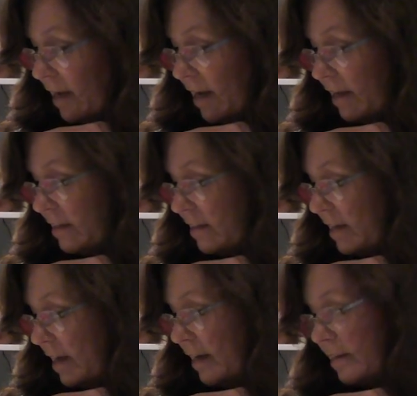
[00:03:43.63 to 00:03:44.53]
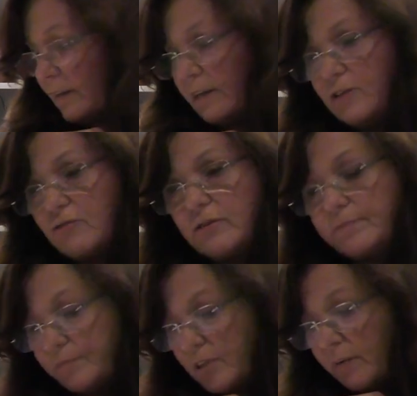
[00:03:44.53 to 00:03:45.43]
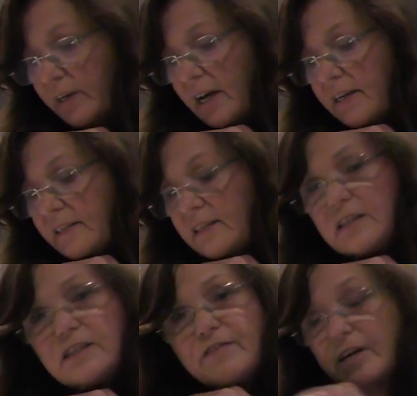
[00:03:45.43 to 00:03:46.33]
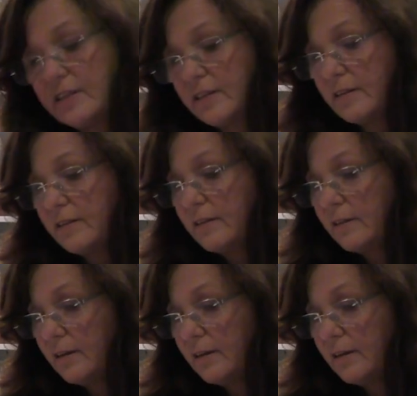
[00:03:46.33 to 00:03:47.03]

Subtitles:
And it's a hexahedron, so it has 6 faces.